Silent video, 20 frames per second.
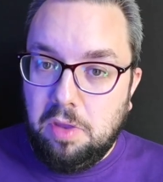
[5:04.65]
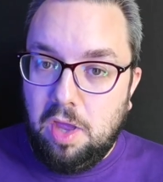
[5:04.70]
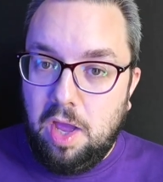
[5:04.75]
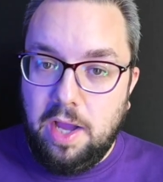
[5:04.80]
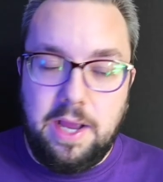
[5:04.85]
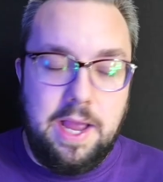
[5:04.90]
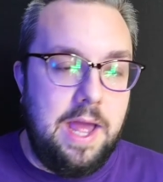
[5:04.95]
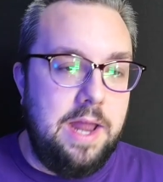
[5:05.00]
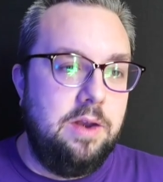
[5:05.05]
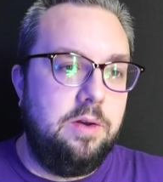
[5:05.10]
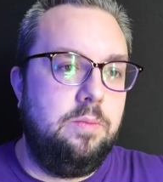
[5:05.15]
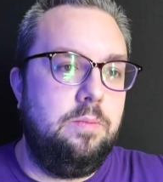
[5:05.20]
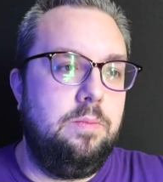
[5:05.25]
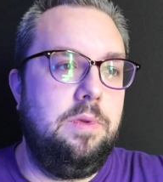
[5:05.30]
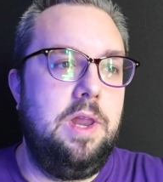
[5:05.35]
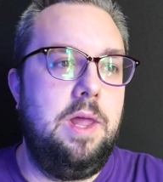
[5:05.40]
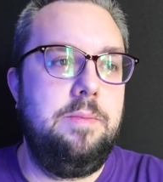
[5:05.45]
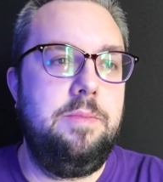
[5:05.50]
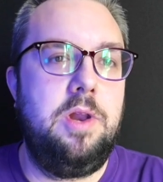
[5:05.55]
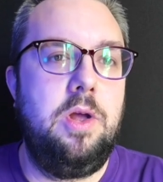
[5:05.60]
Again,
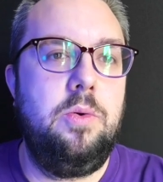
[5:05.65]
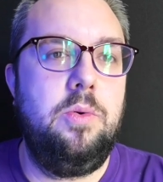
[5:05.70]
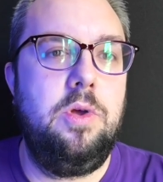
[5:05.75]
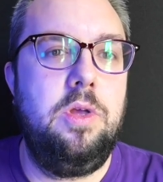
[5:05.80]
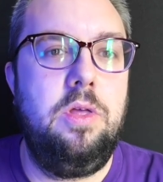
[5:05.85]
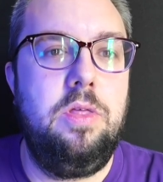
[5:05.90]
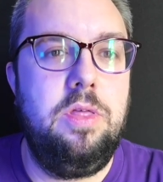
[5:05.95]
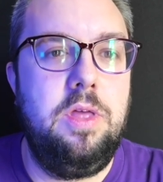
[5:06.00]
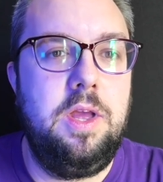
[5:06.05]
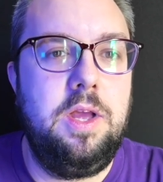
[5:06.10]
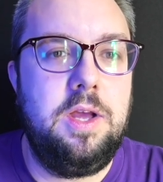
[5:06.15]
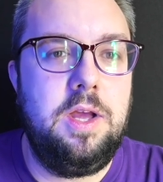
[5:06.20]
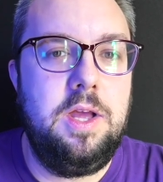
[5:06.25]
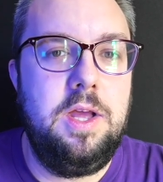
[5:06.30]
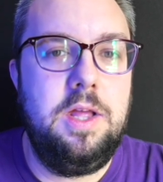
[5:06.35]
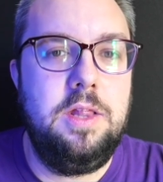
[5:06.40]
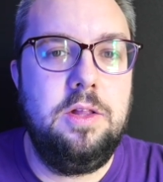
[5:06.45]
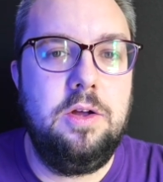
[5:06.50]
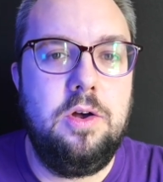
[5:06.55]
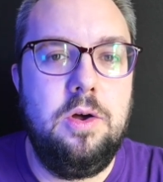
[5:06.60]
let me know what you think
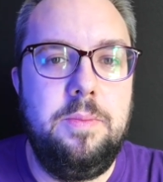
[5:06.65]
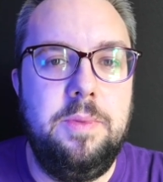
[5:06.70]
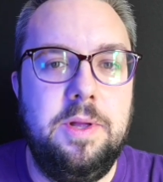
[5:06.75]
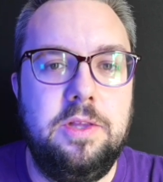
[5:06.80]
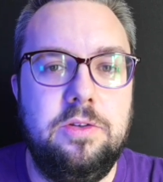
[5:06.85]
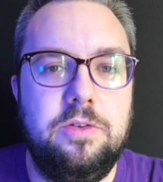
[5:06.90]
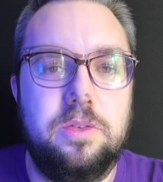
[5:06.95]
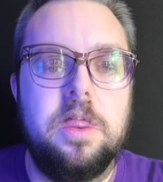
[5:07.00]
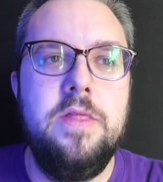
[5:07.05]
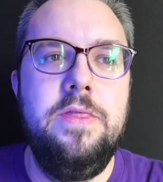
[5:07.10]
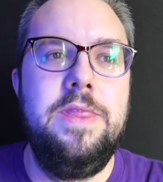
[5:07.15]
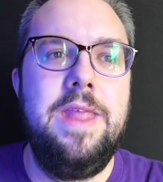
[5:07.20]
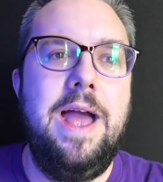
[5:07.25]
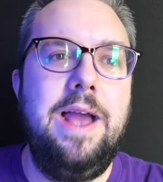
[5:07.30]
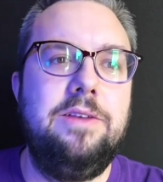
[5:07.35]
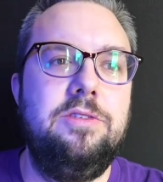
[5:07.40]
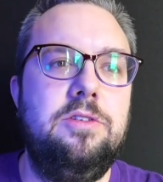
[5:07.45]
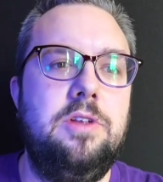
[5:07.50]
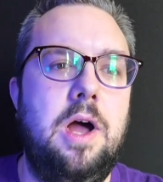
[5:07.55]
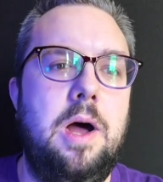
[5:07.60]
in the comments.
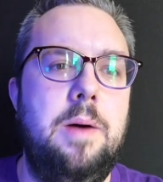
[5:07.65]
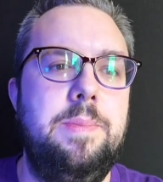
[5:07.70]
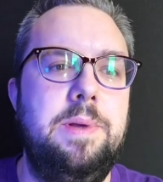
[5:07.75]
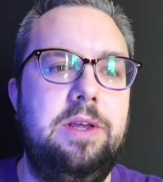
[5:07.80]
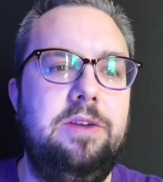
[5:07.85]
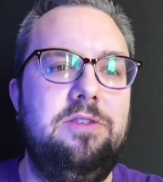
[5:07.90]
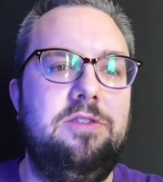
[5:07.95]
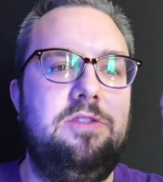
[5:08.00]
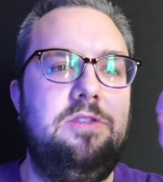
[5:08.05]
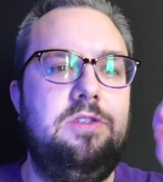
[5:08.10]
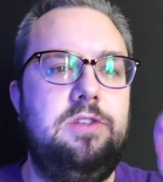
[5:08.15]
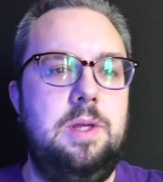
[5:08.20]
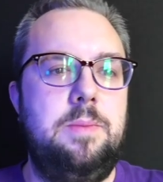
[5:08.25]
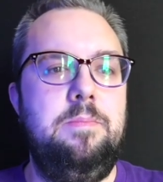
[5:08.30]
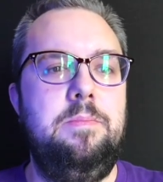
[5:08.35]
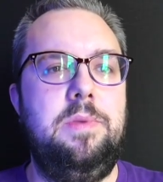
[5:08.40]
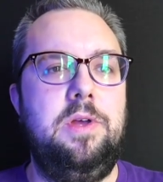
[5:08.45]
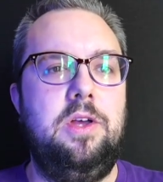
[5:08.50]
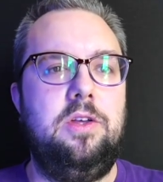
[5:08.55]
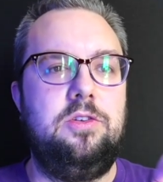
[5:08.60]
Next up is
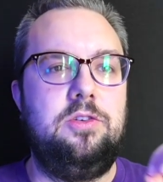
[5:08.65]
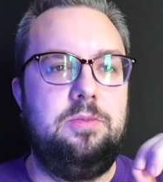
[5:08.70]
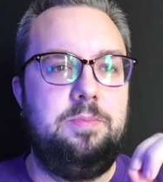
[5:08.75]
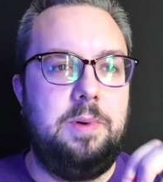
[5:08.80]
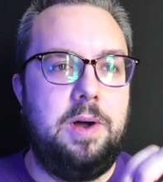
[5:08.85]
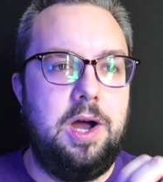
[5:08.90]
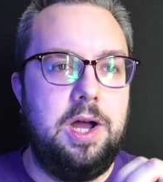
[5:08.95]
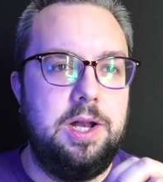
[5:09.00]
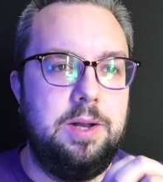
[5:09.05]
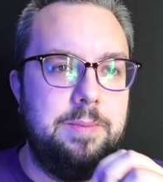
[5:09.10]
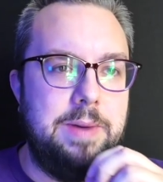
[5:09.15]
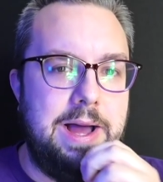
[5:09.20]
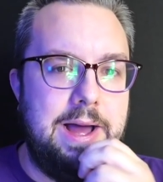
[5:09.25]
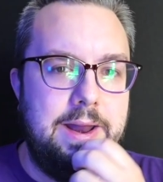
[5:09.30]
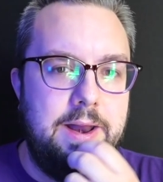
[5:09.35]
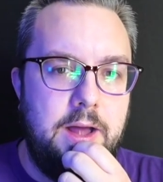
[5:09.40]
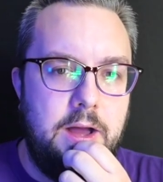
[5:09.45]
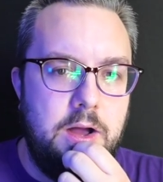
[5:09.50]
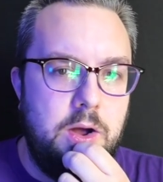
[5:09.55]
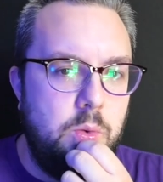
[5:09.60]
Symbiote
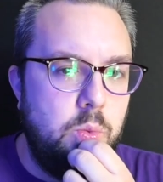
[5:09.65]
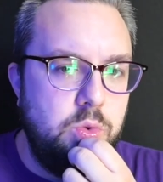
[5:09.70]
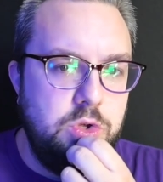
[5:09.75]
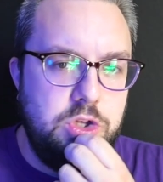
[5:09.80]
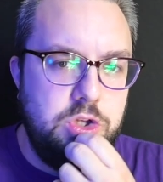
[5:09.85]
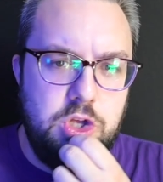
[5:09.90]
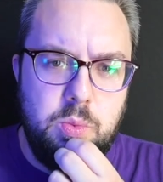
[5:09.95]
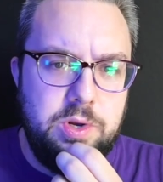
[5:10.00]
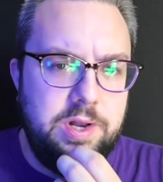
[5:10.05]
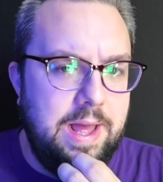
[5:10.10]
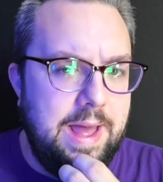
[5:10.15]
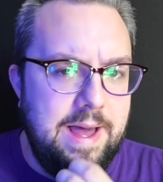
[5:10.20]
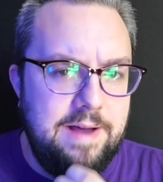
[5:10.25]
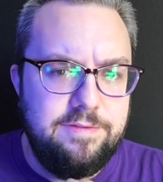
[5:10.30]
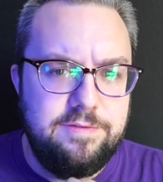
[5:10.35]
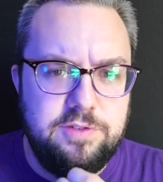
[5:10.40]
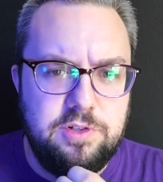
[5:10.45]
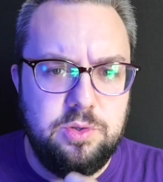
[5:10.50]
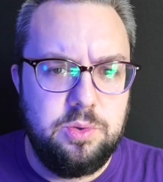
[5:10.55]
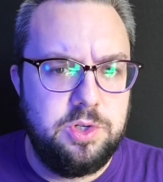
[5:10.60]
Spider-Man. You would
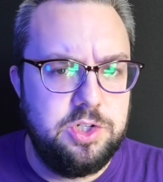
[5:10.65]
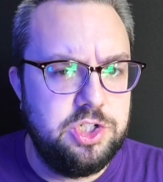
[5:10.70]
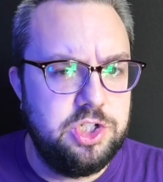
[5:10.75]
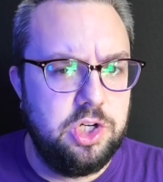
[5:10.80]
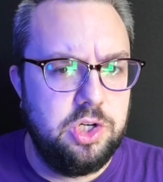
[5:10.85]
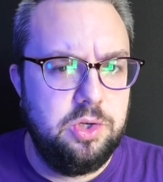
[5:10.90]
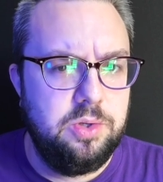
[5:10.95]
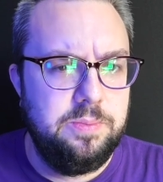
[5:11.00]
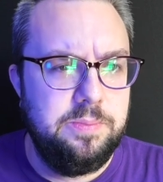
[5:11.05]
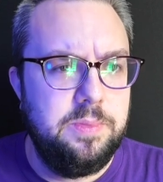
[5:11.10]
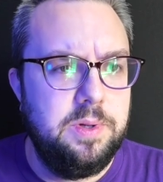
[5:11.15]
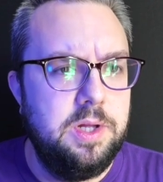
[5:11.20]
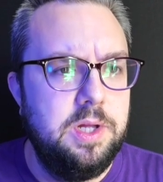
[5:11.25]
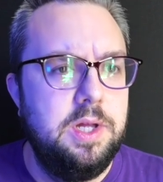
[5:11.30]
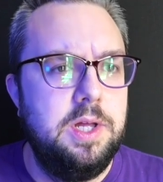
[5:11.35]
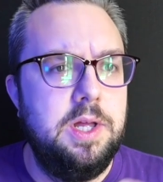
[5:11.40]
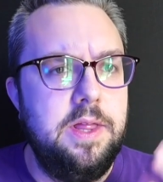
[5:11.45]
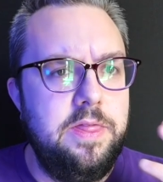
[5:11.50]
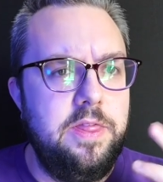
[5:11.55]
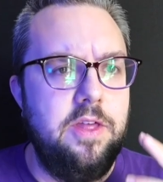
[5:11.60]
have to assume
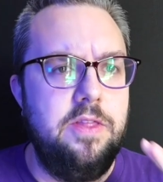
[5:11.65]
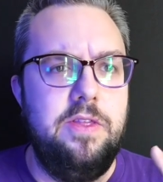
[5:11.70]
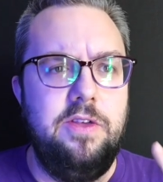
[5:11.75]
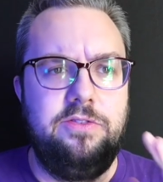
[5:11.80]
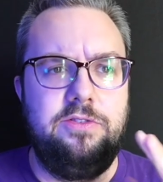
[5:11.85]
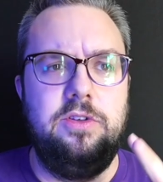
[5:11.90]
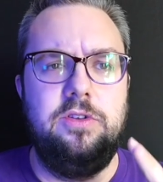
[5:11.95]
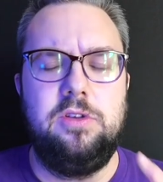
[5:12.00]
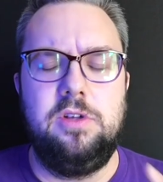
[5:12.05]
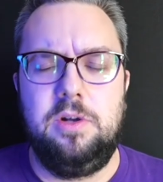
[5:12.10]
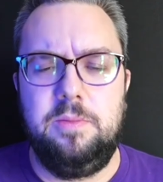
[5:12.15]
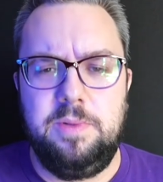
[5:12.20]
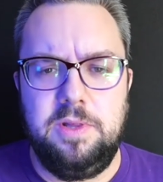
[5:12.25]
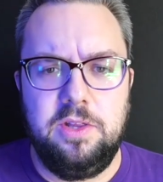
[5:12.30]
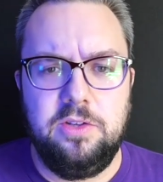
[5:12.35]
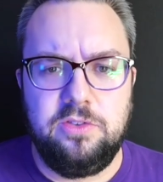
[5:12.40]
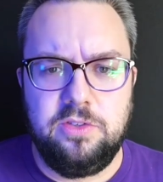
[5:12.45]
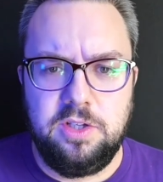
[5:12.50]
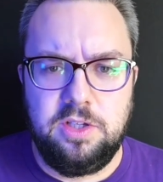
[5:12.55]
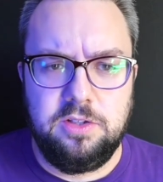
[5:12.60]
that this is going to be
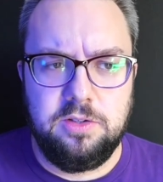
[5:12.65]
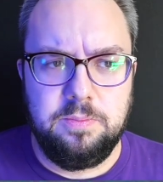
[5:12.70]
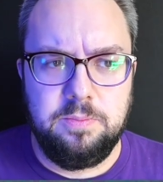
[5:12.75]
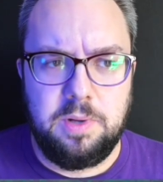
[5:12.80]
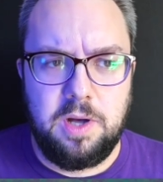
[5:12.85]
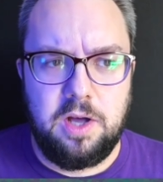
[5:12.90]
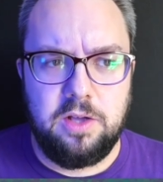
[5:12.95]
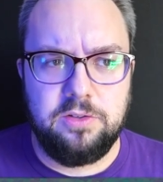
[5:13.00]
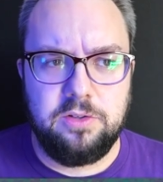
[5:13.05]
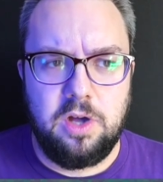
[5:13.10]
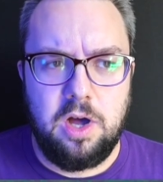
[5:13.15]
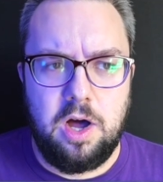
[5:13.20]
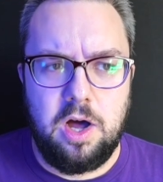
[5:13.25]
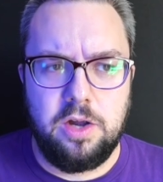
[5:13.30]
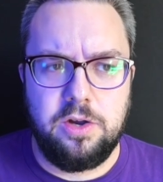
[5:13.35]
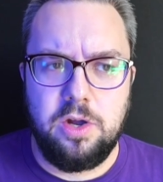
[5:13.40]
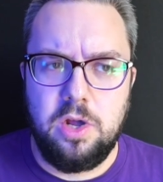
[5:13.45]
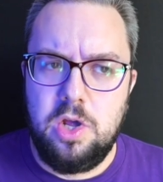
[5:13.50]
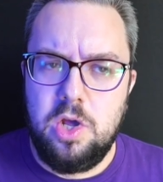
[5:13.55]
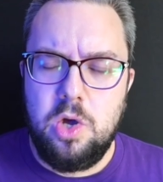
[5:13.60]
the Season Pass
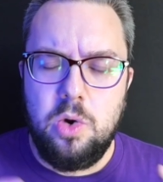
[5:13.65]
card.